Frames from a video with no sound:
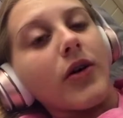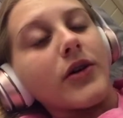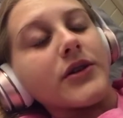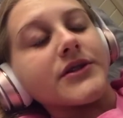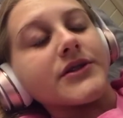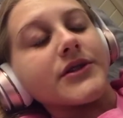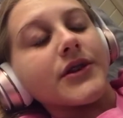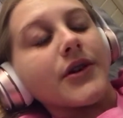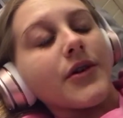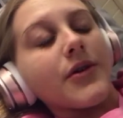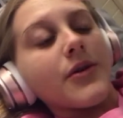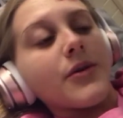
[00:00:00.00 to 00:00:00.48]

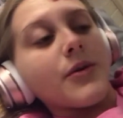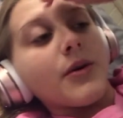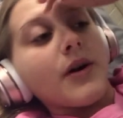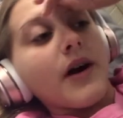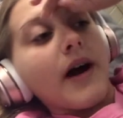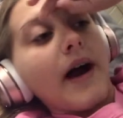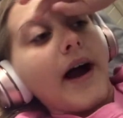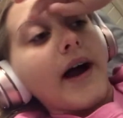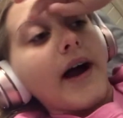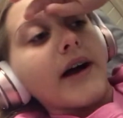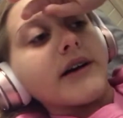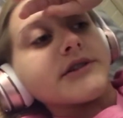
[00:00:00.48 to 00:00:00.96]
Also,
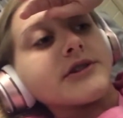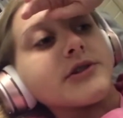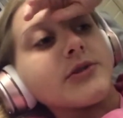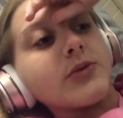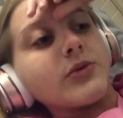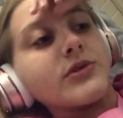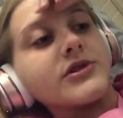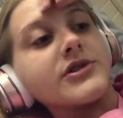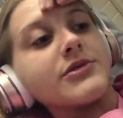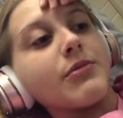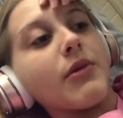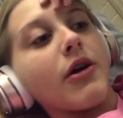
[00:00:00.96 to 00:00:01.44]
at
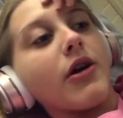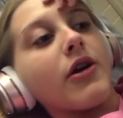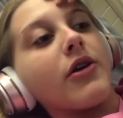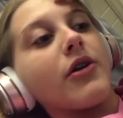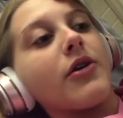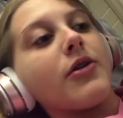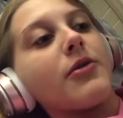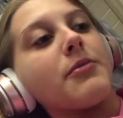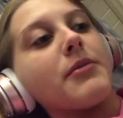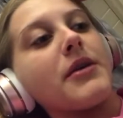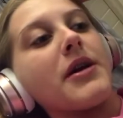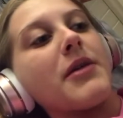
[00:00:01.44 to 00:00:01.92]
school
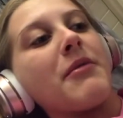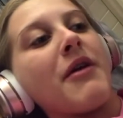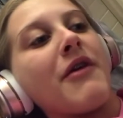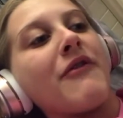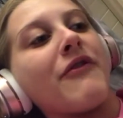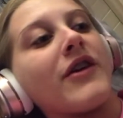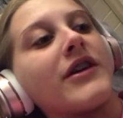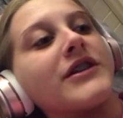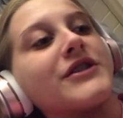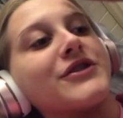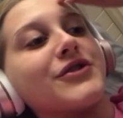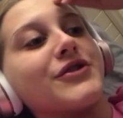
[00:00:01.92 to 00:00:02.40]
tomorrow, me and my
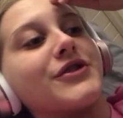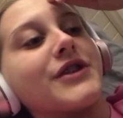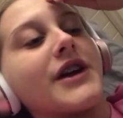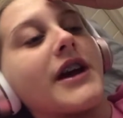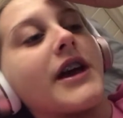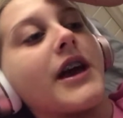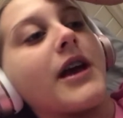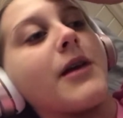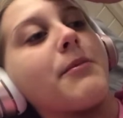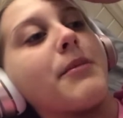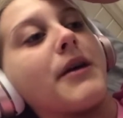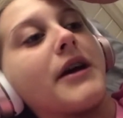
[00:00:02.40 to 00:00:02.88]
friends are
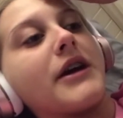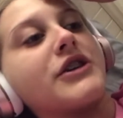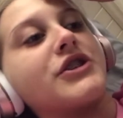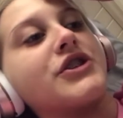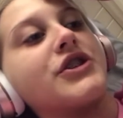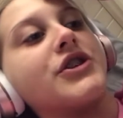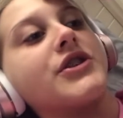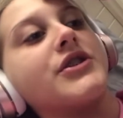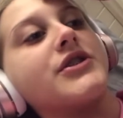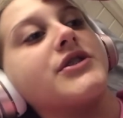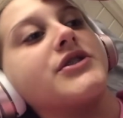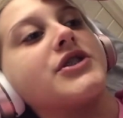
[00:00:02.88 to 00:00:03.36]
taking
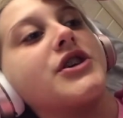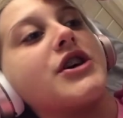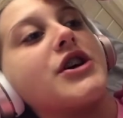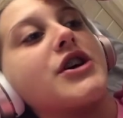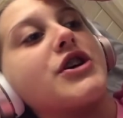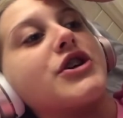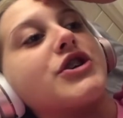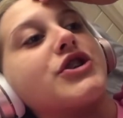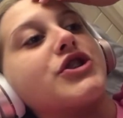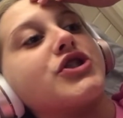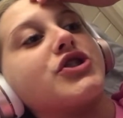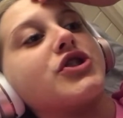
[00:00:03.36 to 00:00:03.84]
pictures,
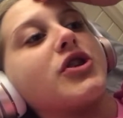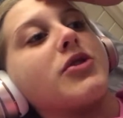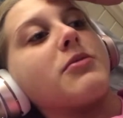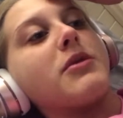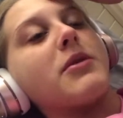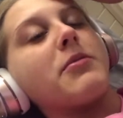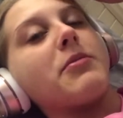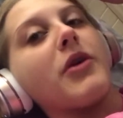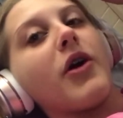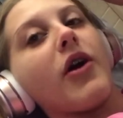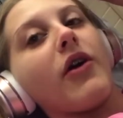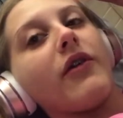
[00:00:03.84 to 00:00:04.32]
so
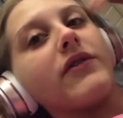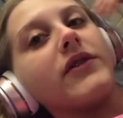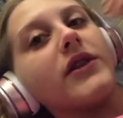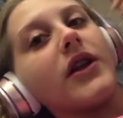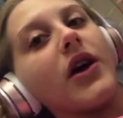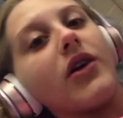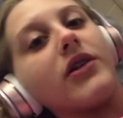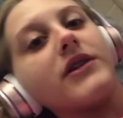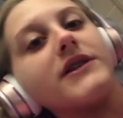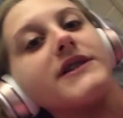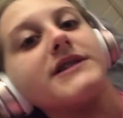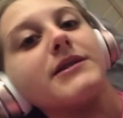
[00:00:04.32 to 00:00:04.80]
maybe I'll
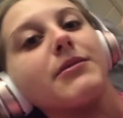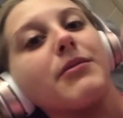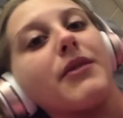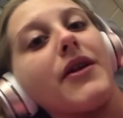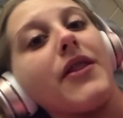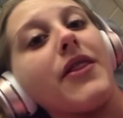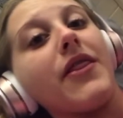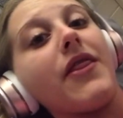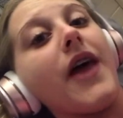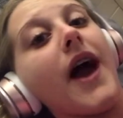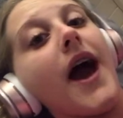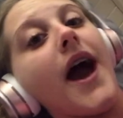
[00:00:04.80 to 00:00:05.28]
vlog some
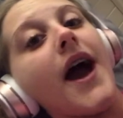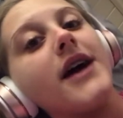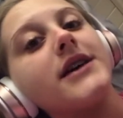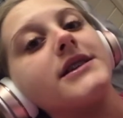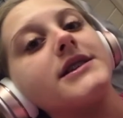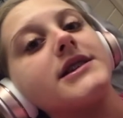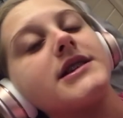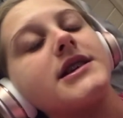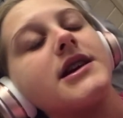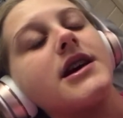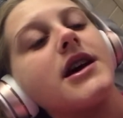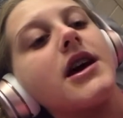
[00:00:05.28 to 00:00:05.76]
of
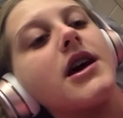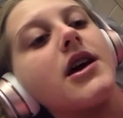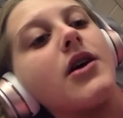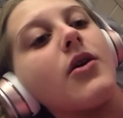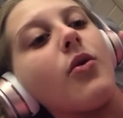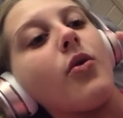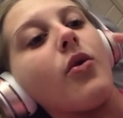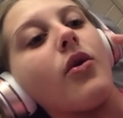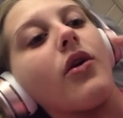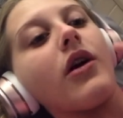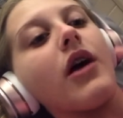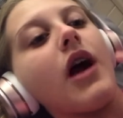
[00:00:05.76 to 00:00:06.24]
that,
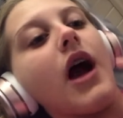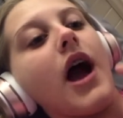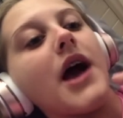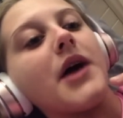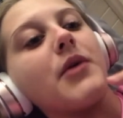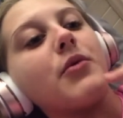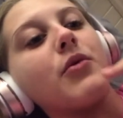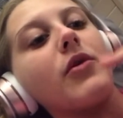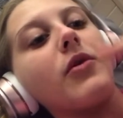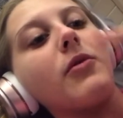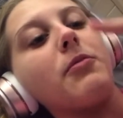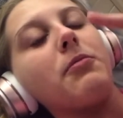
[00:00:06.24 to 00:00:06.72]
or
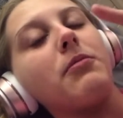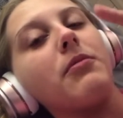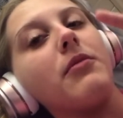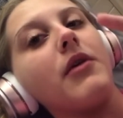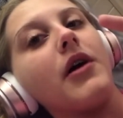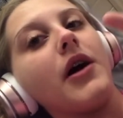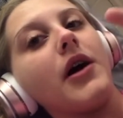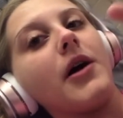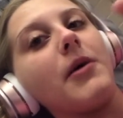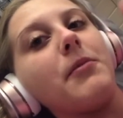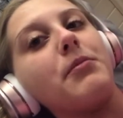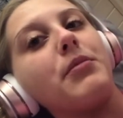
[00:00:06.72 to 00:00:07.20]
I will
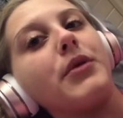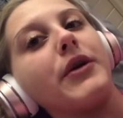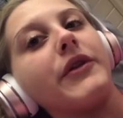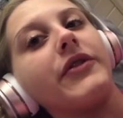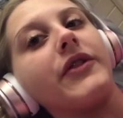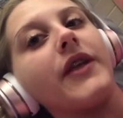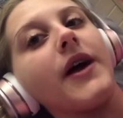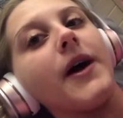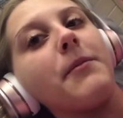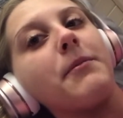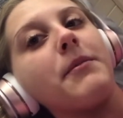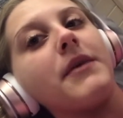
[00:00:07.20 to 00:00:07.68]

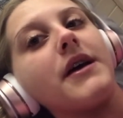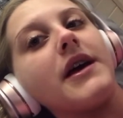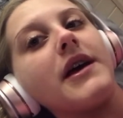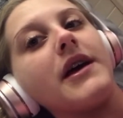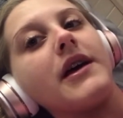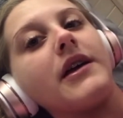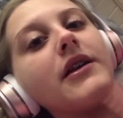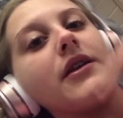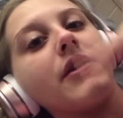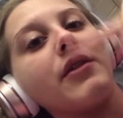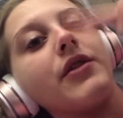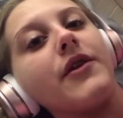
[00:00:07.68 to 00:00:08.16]
put them
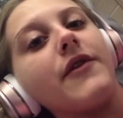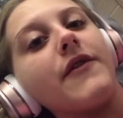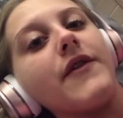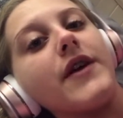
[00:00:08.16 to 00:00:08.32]
in the